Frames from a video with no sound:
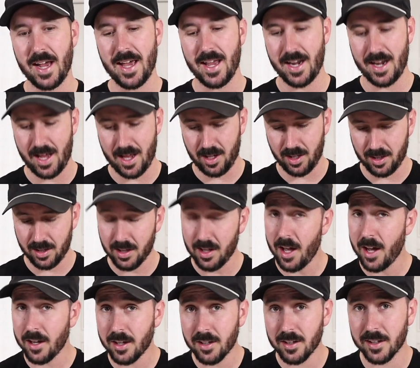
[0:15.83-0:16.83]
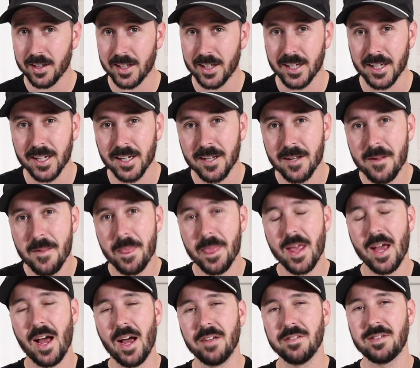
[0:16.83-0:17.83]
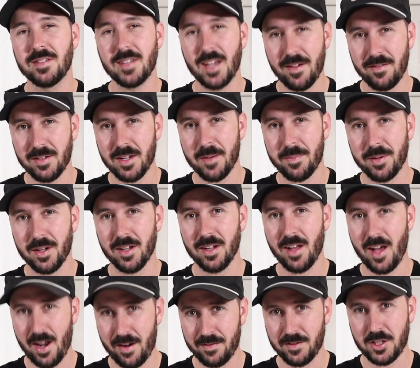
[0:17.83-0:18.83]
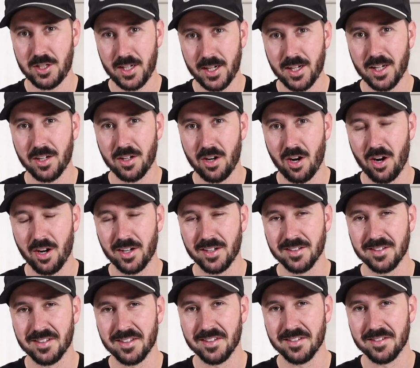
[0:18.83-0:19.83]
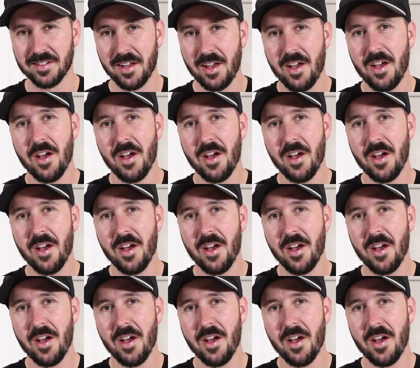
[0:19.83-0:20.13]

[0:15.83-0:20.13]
And luckily, I've saved up a lot of chicken carcasses